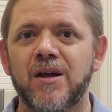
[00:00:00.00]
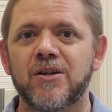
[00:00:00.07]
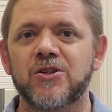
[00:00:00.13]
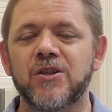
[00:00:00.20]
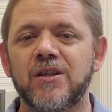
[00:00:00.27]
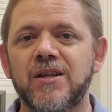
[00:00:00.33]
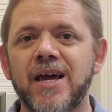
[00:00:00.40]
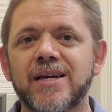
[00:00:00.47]

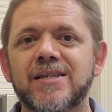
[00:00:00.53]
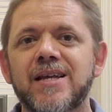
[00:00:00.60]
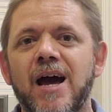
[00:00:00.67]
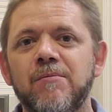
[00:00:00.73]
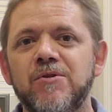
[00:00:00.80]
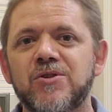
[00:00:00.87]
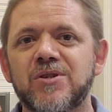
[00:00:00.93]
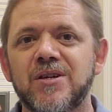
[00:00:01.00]
So the next
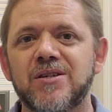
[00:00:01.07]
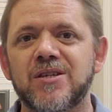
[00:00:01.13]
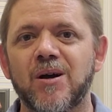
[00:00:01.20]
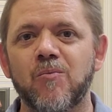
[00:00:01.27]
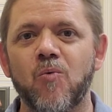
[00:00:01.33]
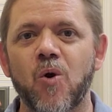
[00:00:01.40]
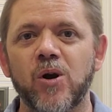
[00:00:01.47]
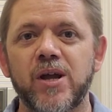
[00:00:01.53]
time you see
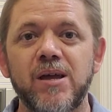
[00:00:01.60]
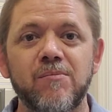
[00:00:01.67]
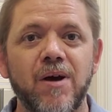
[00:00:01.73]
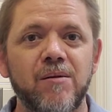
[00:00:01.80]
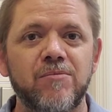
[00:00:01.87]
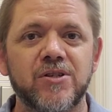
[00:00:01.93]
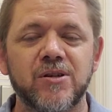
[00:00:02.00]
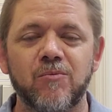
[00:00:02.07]

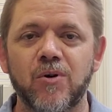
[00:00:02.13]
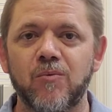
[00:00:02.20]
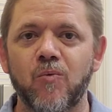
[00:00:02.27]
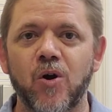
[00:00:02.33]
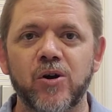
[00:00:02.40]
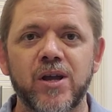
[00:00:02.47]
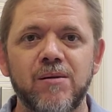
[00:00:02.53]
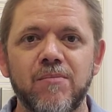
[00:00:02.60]
someone
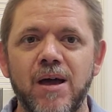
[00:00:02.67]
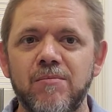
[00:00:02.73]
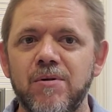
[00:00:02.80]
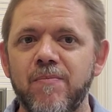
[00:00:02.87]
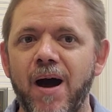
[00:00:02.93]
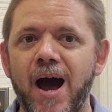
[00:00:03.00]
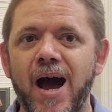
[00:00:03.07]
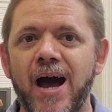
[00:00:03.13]
working maybe
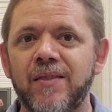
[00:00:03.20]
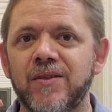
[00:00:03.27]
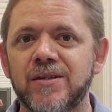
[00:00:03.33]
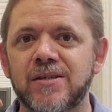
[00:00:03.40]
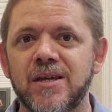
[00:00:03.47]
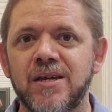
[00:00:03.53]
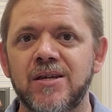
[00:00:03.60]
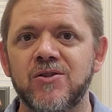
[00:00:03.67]
behind the
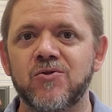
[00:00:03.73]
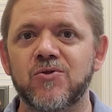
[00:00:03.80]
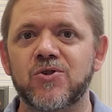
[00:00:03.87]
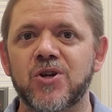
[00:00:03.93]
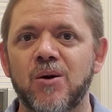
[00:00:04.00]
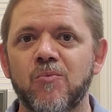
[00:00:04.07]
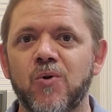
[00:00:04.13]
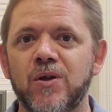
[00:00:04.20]
scenes or
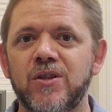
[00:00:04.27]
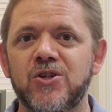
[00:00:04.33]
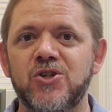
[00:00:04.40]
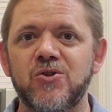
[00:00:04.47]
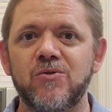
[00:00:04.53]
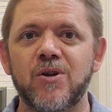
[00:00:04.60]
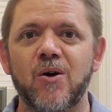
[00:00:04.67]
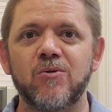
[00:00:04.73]
someone that
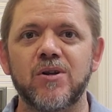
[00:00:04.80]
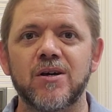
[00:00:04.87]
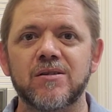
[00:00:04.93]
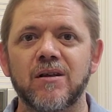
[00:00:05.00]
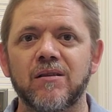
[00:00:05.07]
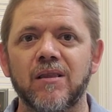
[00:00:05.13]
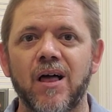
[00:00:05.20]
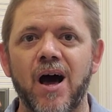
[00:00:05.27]
you know
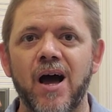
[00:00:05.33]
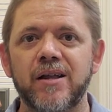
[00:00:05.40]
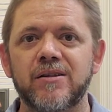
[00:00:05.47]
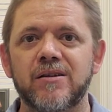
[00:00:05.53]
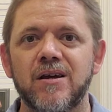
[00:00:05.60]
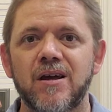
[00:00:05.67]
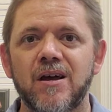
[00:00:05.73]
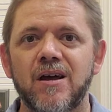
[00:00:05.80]
does a
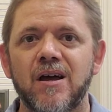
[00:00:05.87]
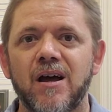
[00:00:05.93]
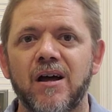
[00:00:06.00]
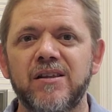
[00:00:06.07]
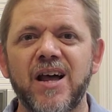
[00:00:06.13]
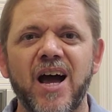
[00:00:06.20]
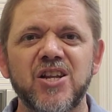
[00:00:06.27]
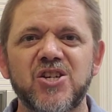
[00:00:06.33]
lot,
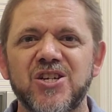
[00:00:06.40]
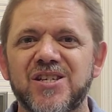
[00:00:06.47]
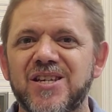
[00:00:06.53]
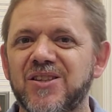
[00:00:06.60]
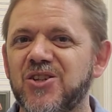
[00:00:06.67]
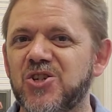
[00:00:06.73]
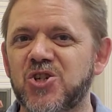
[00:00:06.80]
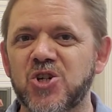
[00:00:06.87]
not
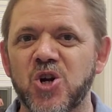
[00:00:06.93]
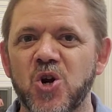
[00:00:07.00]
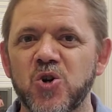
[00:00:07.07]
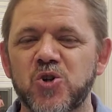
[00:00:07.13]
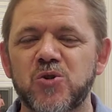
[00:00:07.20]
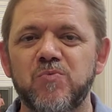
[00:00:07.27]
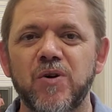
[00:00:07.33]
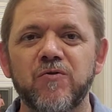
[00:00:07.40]
just in the
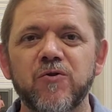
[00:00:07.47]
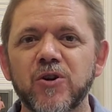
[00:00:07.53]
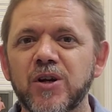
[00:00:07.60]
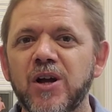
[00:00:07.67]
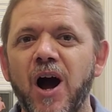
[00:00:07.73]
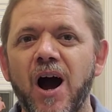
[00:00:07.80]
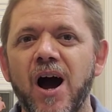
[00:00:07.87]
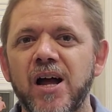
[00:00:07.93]
church, but for
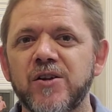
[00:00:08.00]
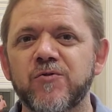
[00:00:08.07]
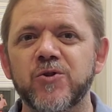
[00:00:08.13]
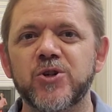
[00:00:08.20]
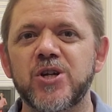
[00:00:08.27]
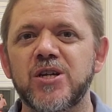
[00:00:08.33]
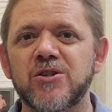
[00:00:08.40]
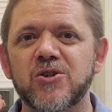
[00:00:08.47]
God,
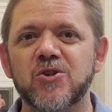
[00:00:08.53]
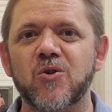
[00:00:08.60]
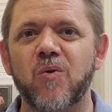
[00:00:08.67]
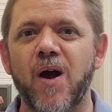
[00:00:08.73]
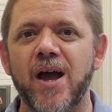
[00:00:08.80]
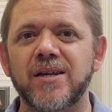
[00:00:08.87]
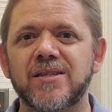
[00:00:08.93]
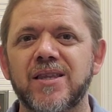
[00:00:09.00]
for Jesus
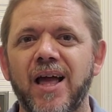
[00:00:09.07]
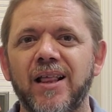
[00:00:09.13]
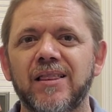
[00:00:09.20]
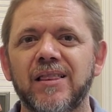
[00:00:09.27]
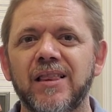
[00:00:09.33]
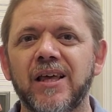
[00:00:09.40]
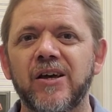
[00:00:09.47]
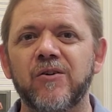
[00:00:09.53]
Christ, they
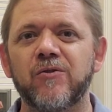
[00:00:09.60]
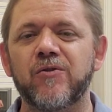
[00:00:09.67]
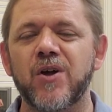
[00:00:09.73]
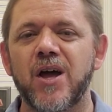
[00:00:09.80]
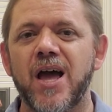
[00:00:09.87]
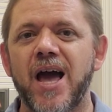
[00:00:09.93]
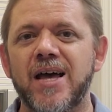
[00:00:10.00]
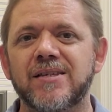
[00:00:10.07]
live
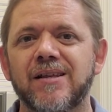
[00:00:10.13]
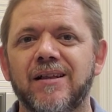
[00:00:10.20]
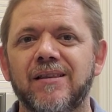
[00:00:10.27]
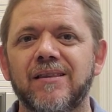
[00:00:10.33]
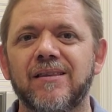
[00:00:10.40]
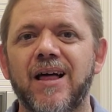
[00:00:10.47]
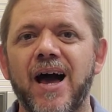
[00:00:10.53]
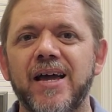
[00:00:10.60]
as a
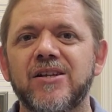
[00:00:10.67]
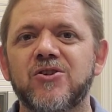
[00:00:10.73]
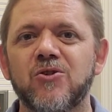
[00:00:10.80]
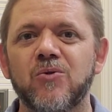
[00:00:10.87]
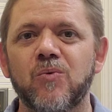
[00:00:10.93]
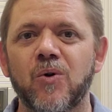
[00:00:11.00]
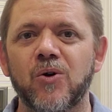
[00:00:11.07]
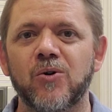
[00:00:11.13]
light to
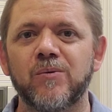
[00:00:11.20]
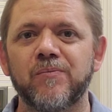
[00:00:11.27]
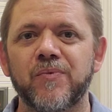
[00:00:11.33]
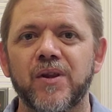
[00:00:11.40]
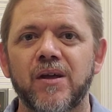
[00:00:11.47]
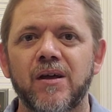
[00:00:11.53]
the world.